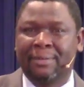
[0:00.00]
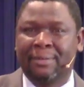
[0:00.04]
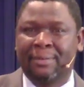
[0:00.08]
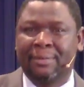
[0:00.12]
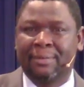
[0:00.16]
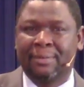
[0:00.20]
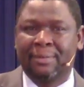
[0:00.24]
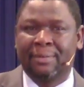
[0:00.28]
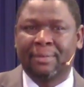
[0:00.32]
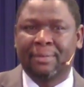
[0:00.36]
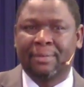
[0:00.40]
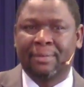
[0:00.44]

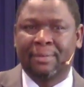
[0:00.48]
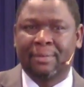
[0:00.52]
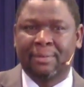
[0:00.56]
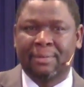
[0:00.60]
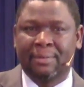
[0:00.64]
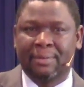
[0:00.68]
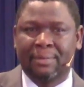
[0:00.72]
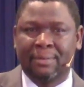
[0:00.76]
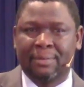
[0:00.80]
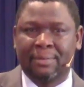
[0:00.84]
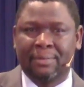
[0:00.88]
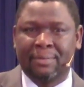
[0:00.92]

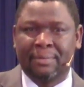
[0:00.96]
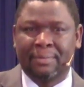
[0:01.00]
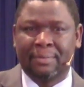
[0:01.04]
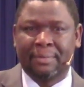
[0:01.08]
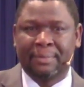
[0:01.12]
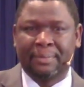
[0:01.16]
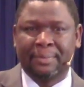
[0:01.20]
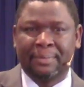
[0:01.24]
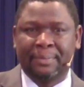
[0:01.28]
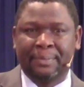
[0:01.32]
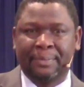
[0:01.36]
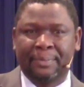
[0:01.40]

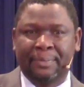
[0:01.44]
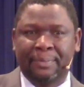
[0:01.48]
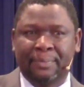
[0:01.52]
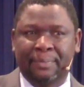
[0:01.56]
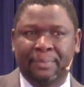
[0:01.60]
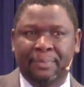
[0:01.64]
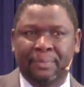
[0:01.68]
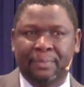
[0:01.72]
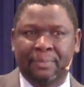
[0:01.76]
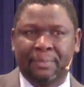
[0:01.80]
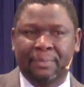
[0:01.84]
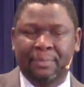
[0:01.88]

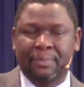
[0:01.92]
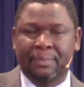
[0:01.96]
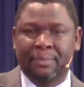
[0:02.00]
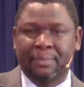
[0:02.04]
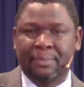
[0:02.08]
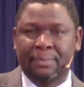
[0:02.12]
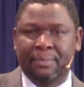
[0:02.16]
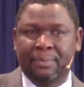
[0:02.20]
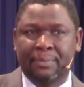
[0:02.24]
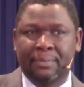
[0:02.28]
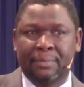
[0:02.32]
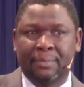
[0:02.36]

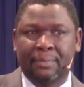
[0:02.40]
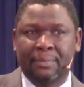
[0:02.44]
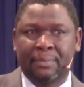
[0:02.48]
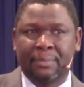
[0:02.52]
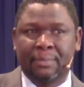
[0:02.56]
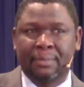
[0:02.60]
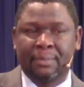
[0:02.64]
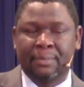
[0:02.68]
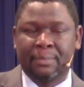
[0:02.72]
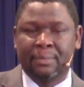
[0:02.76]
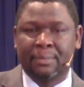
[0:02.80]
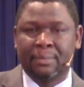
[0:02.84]

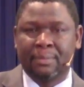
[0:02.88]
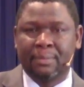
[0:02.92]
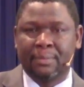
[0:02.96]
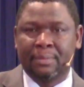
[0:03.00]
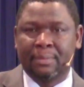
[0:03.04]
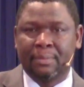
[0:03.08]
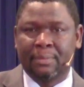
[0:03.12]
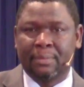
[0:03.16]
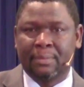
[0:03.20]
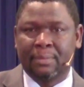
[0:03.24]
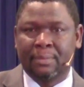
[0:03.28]
Nothing is said.